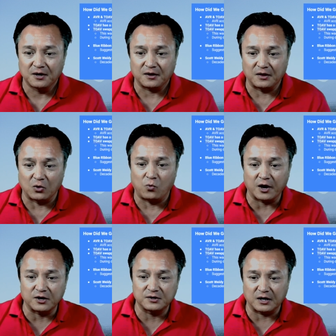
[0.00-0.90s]
the
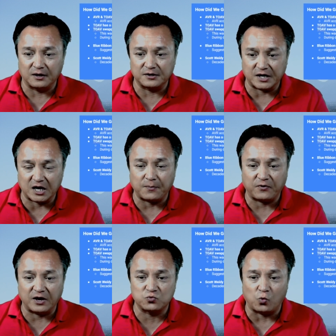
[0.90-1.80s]
water, uh, Town
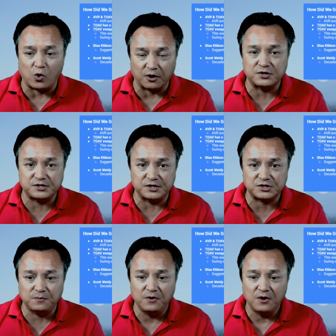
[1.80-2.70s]
Apple's water
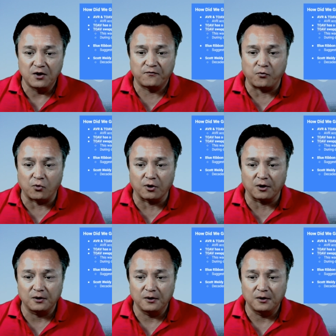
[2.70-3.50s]
system for